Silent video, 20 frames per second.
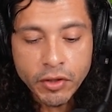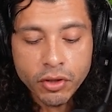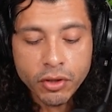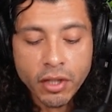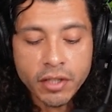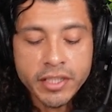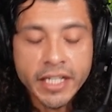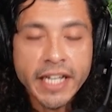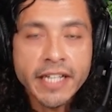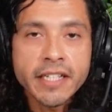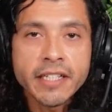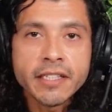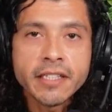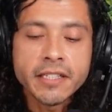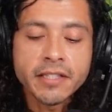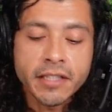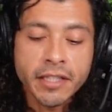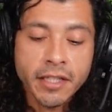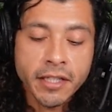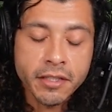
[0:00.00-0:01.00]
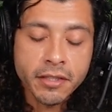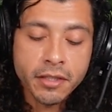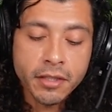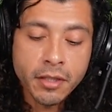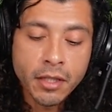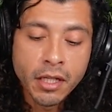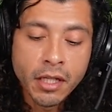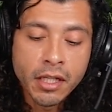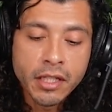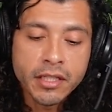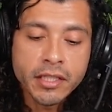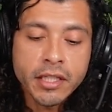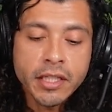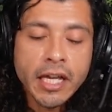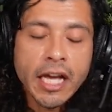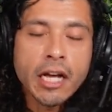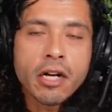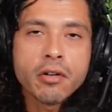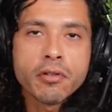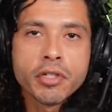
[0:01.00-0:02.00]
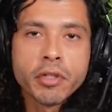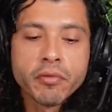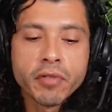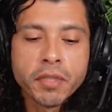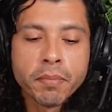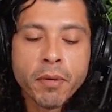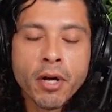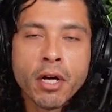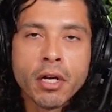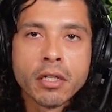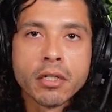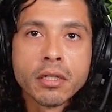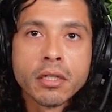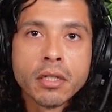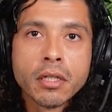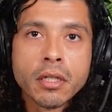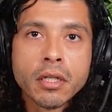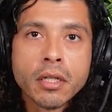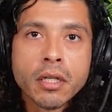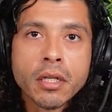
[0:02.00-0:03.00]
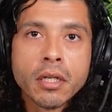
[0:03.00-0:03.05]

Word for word: If you start taking these things, see how you respond.